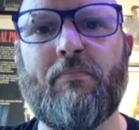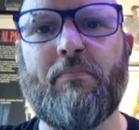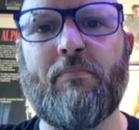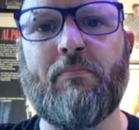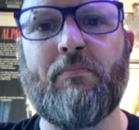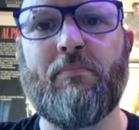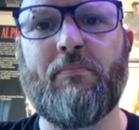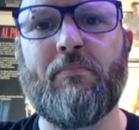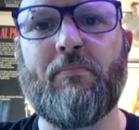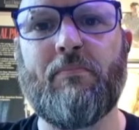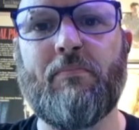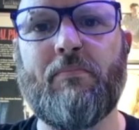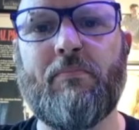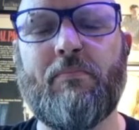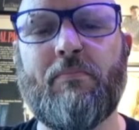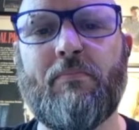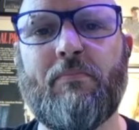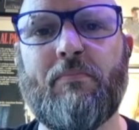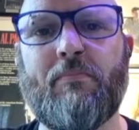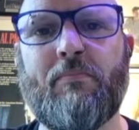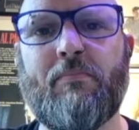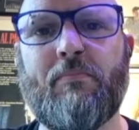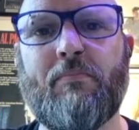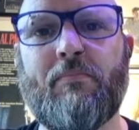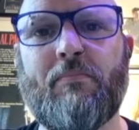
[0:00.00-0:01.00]

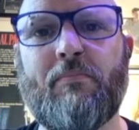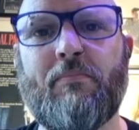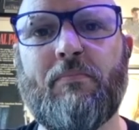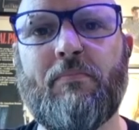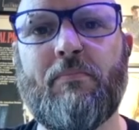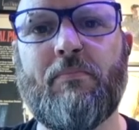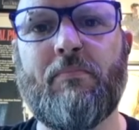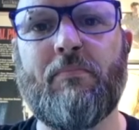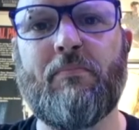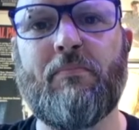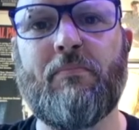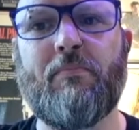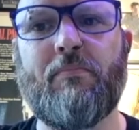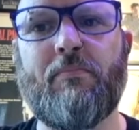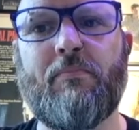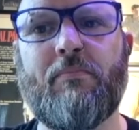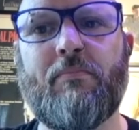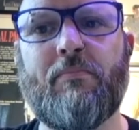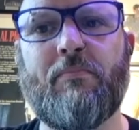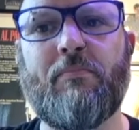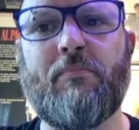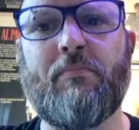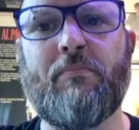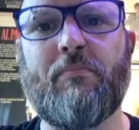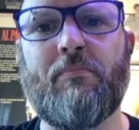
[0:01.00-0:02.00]

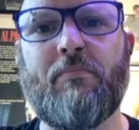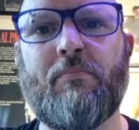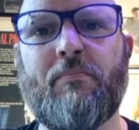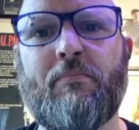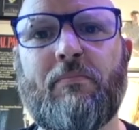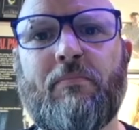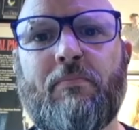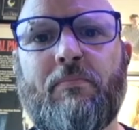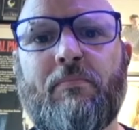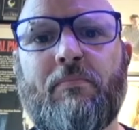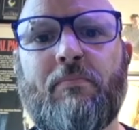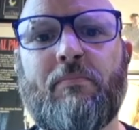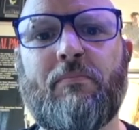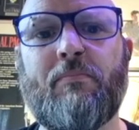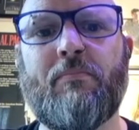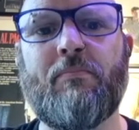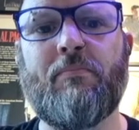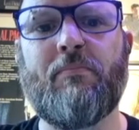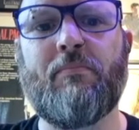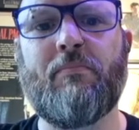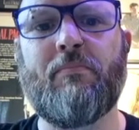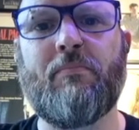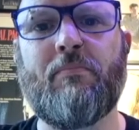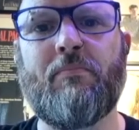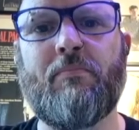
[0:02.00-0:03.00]

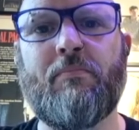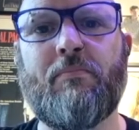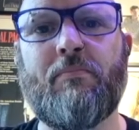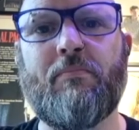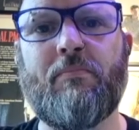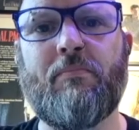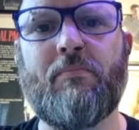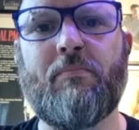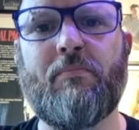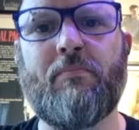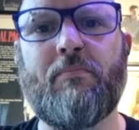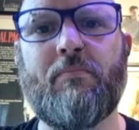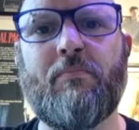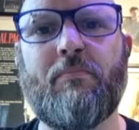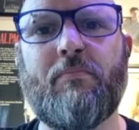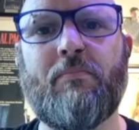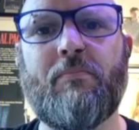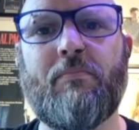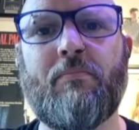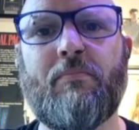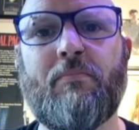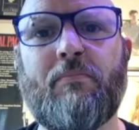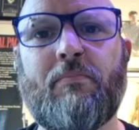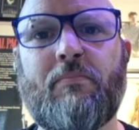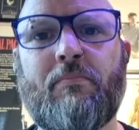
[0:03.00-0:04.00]

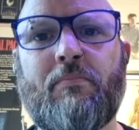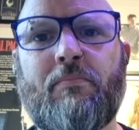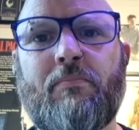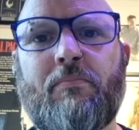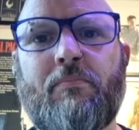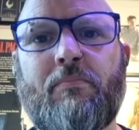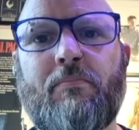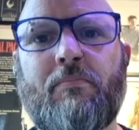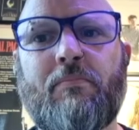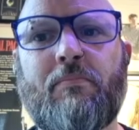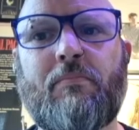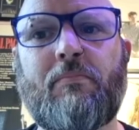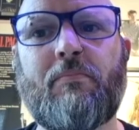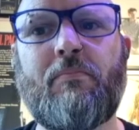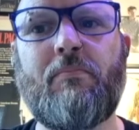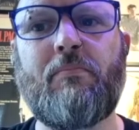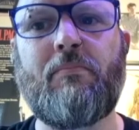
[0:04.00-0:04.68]
(not speaking)